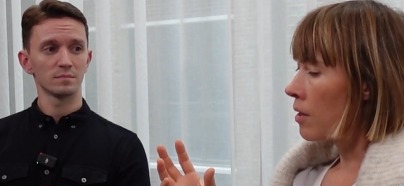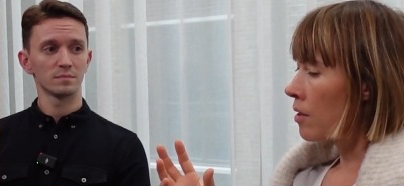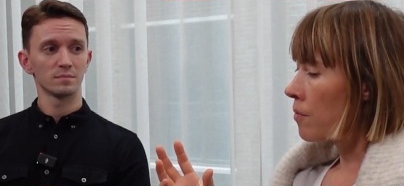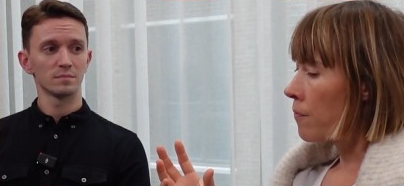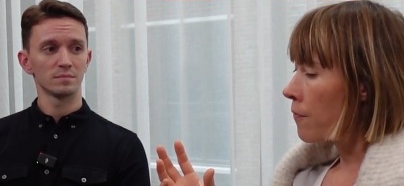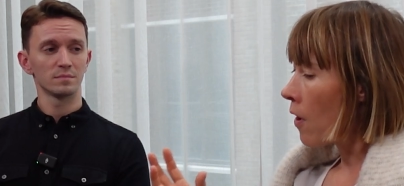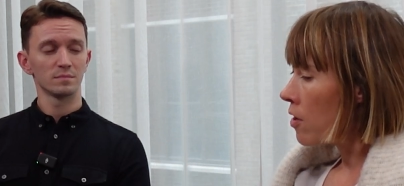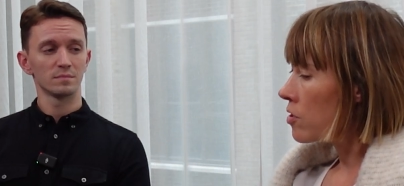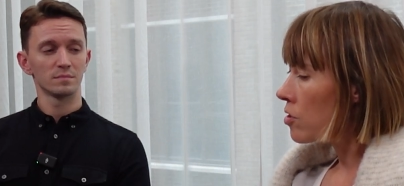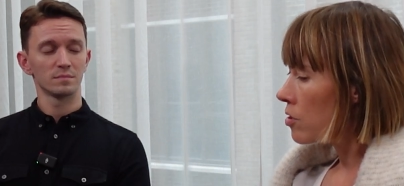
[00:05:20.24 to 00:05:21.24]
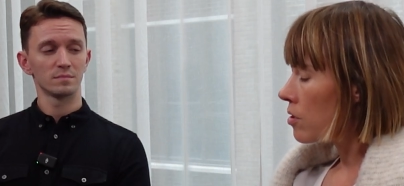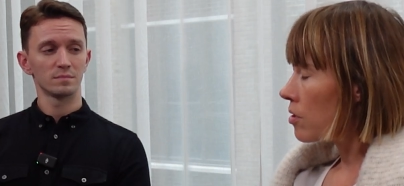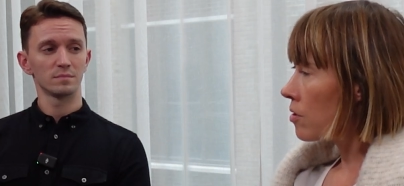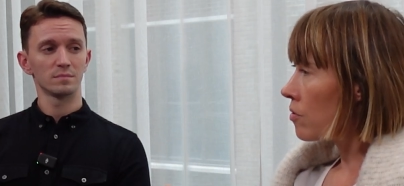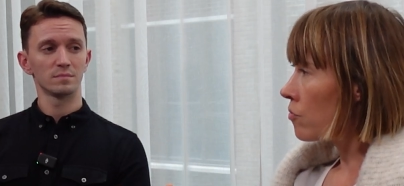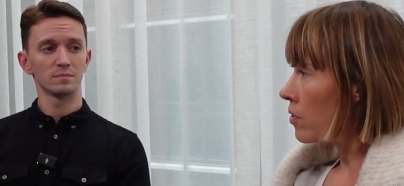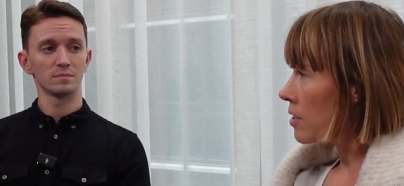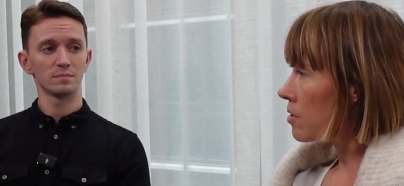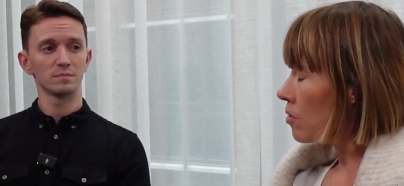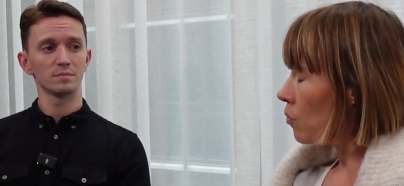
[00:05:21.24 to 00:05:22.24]
Speaker 1: The first
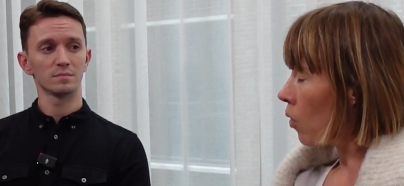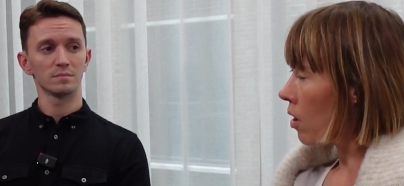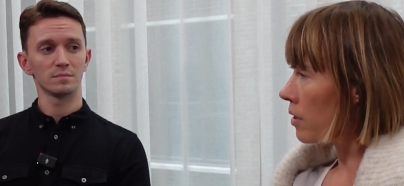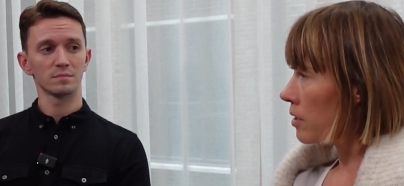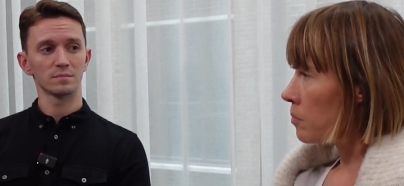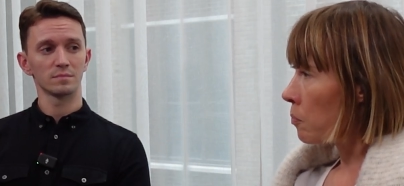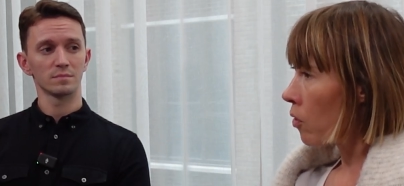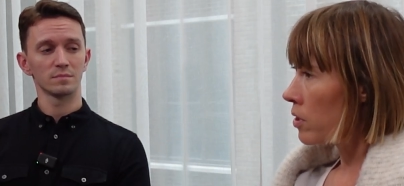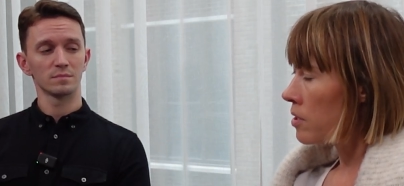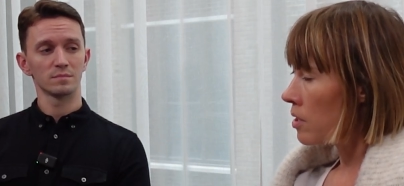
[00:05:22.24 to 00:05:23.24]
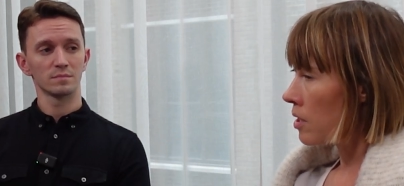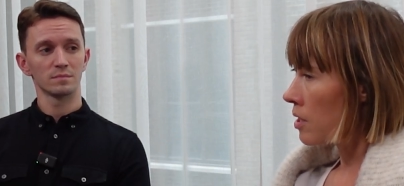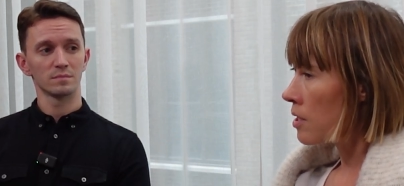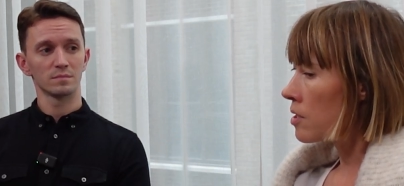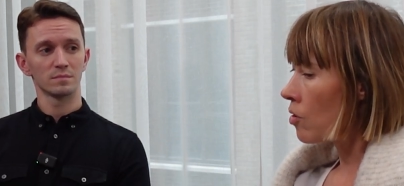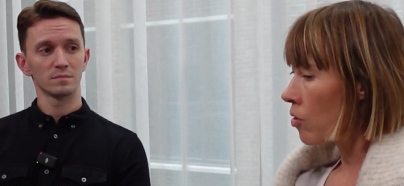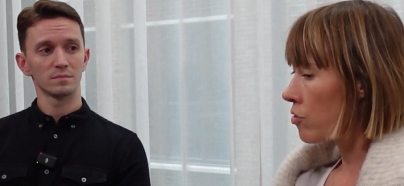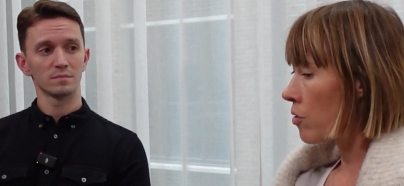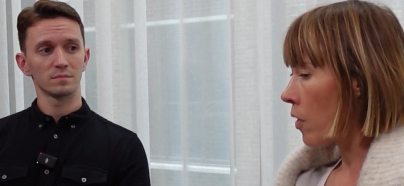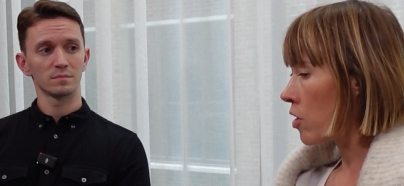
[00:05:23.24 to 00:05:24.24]
reason why this policy is
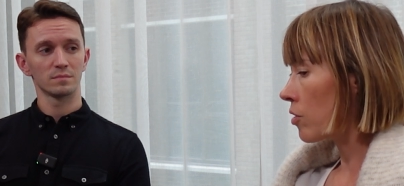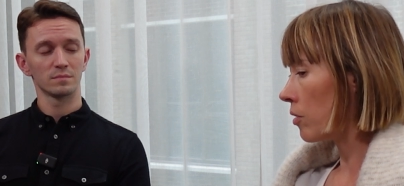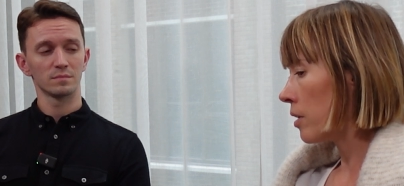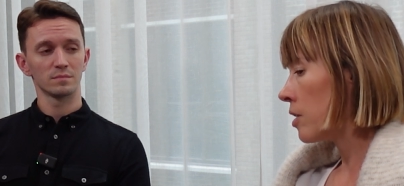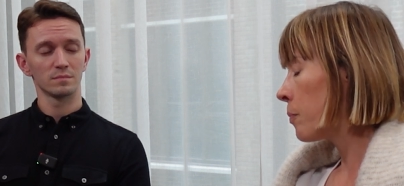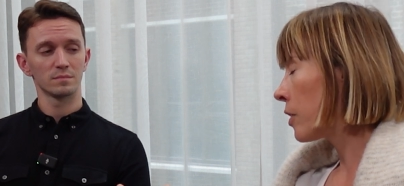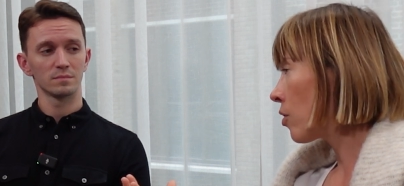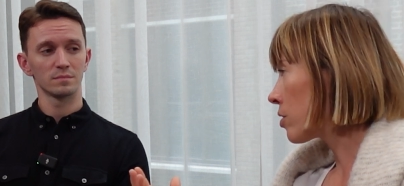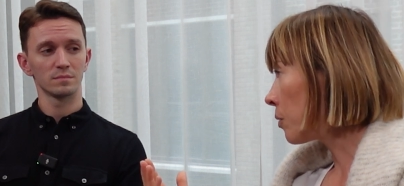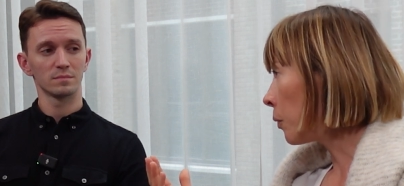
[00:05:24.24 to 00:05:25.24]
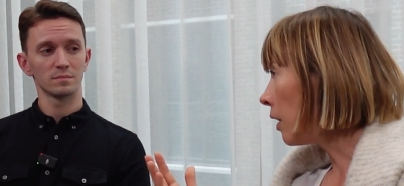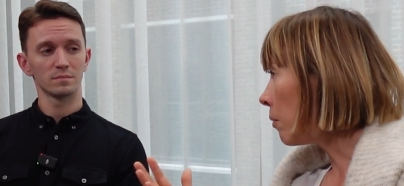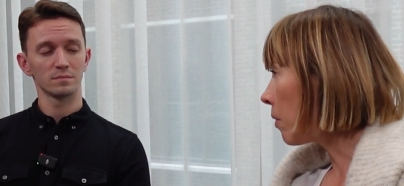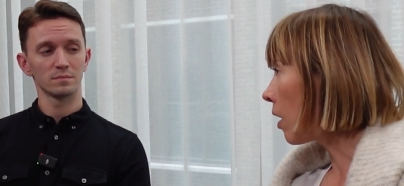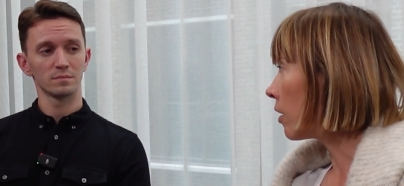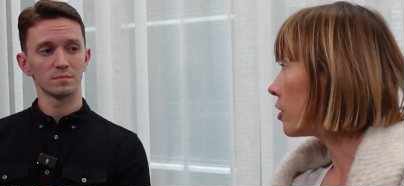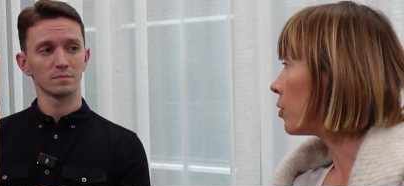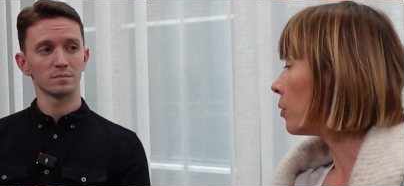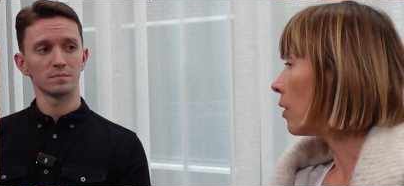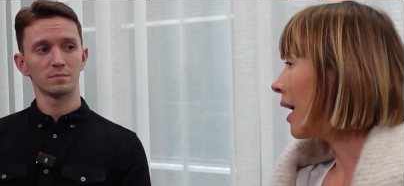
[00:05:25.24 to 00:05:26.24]
controversial is because it will apply
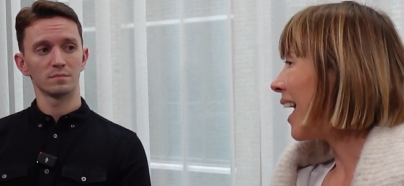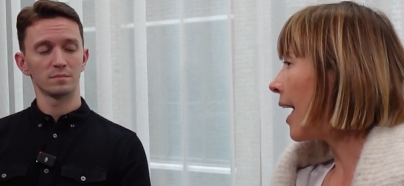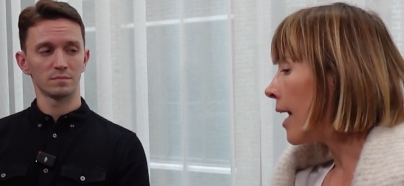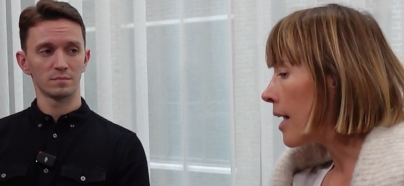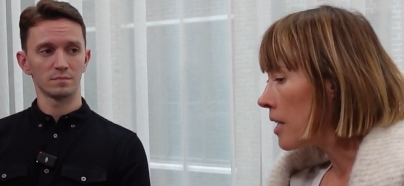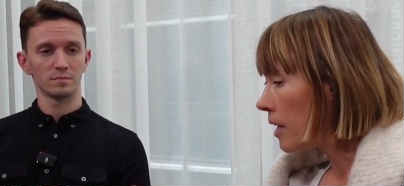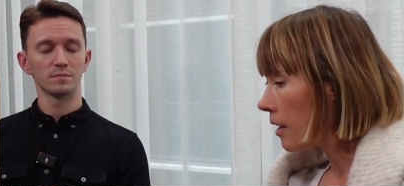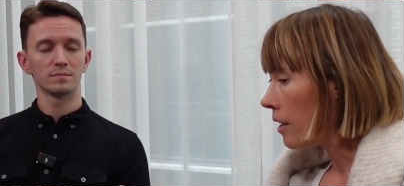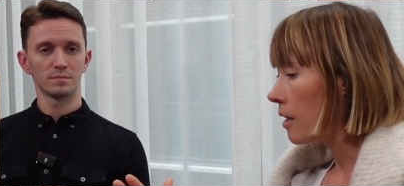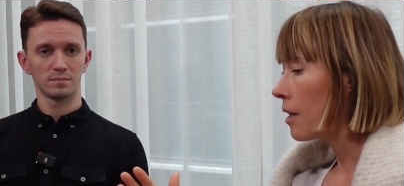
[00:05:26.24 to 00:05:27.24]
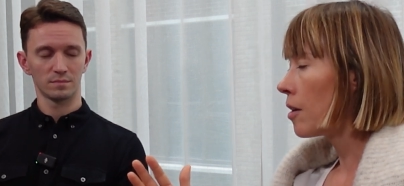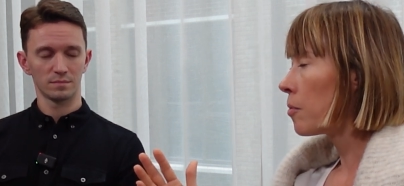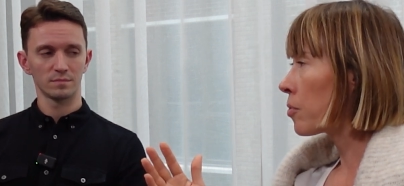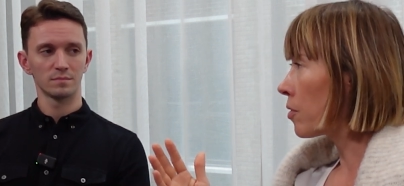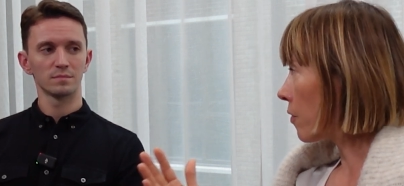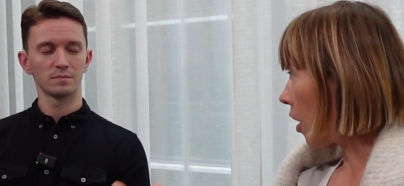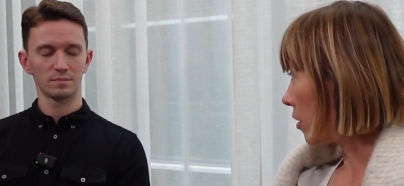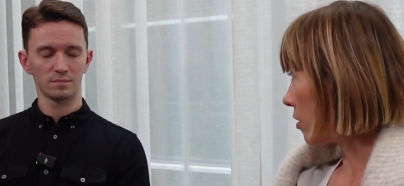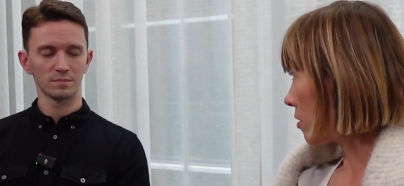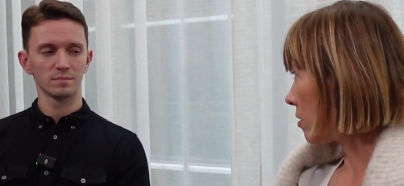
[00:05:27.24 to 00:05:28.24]
to any
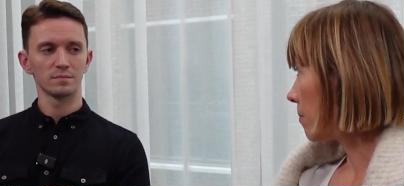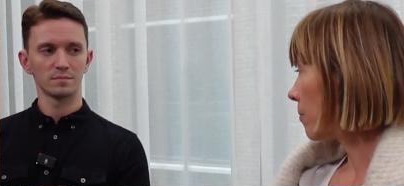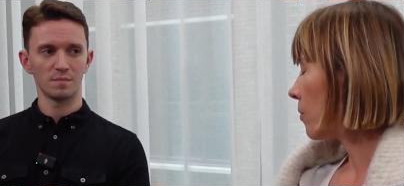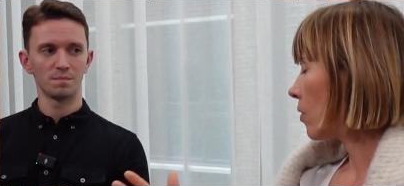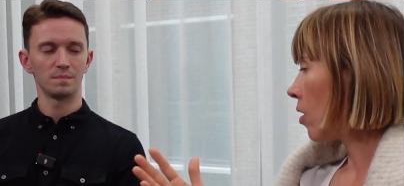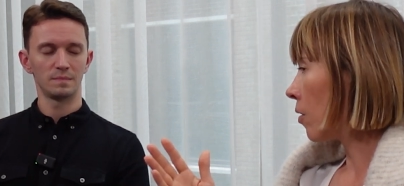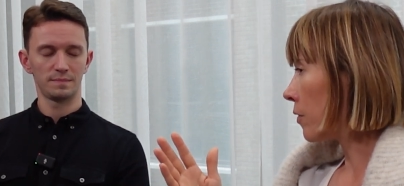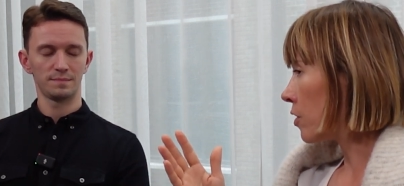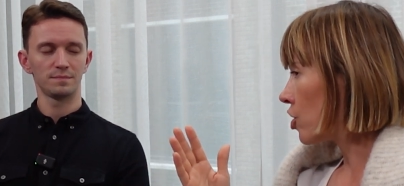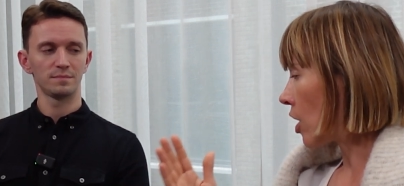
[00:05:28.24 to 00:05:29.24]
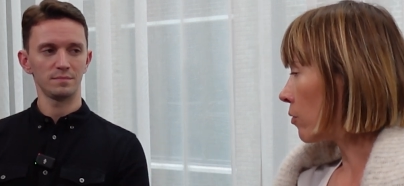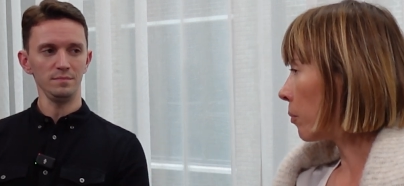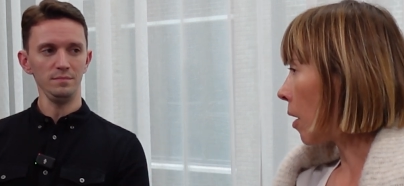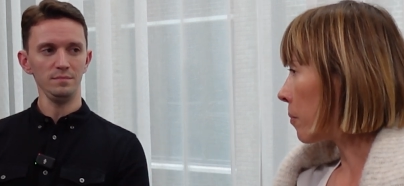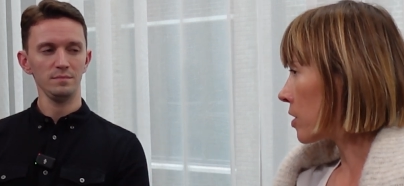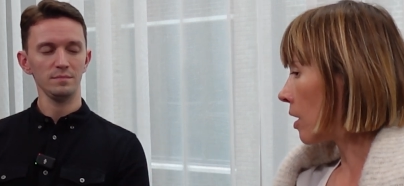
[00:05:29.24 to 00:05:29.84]
provider of a general purpose